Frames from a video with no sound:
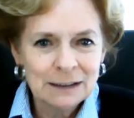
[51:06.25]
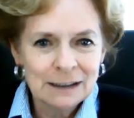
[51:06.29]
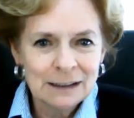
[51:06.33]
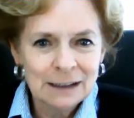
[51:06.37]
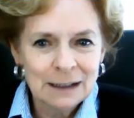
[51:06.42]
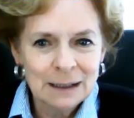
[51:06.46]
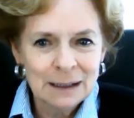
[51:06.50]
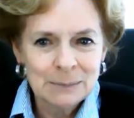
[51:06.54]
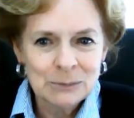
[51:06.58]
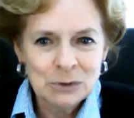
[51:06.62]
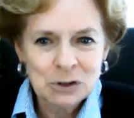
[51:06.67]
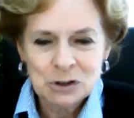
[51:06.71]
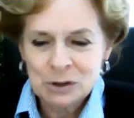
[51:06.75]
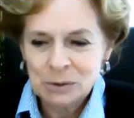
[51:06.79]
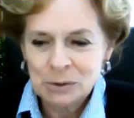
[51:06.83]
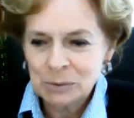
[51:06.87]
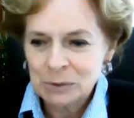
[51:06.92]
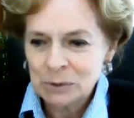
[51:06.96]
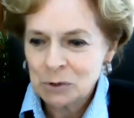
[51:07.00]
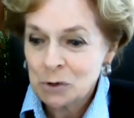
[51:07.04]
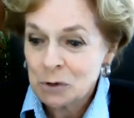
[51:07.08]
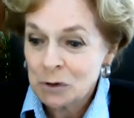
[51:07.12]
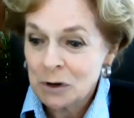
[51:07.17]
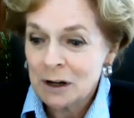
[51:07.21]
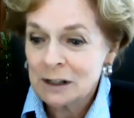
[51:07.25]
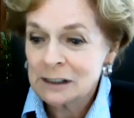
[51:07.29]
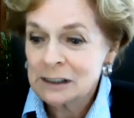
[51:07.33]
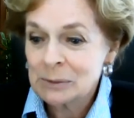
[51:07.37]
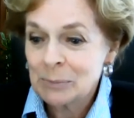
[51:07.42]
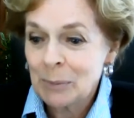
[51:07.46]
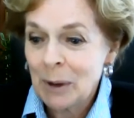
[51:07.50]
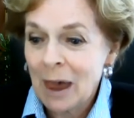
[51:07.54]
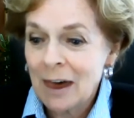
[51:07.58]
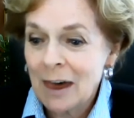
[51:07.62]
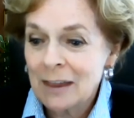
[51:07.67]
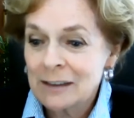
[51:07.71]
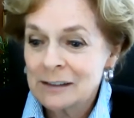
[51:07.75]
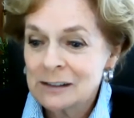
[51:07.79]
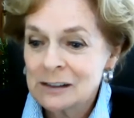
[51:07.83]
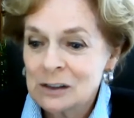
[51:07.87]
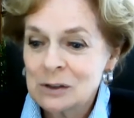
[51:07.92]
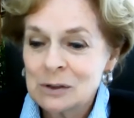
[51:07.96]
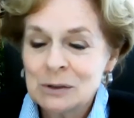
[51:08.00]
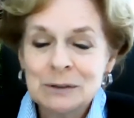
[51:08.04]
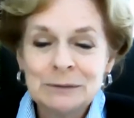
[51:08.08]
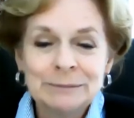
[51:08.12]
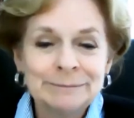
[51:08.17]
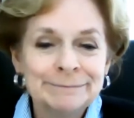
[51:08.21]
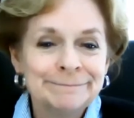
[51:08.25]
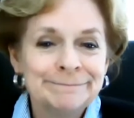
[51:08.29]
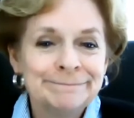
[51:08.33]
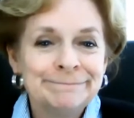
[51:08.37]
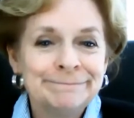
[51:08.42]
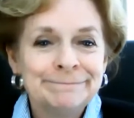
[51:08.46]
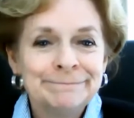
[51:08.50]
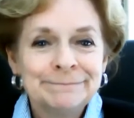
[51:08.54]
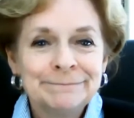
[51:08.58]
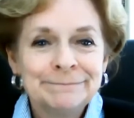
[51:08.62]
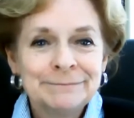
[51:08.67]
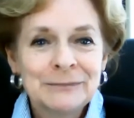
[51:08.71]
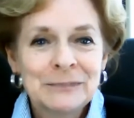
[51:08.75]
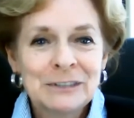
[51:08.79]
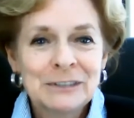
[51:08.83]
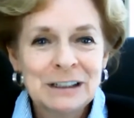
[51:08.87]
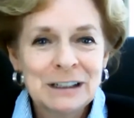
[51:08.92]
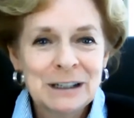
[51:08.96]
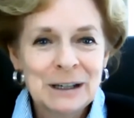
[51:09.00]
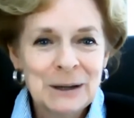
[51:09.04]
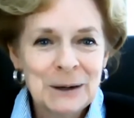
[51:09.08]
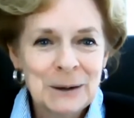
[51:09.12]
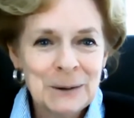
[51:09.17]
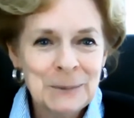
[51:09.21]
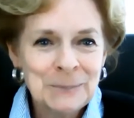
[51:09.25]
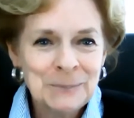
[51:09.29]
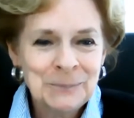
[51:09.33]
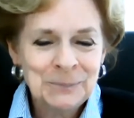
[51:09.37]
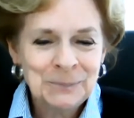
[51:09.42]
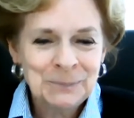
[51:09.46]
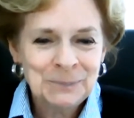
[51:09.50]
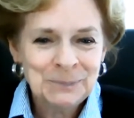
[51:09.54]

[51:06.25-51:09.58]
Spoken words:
and I'm sure we'll cross paths soon. Take care.